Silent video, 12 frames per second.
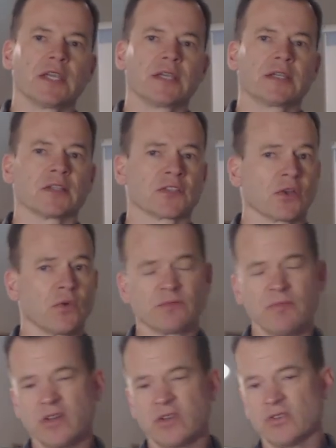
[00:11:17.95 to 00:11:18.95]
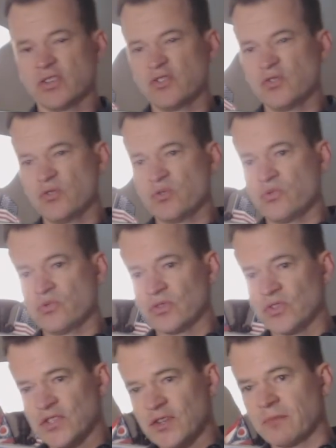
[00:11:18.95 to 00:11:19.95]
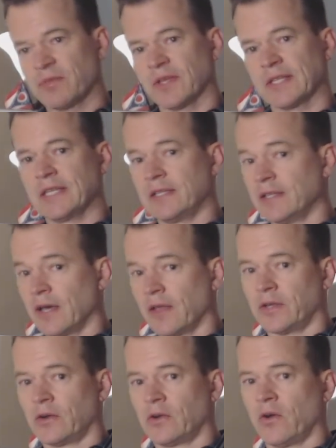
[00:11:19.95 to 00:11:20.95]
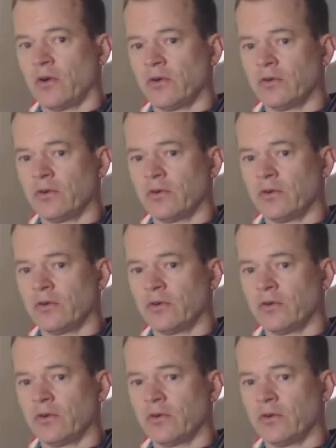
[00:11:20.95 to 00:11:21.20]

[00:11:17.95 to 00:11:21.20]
it's always better to do something than nothing at all.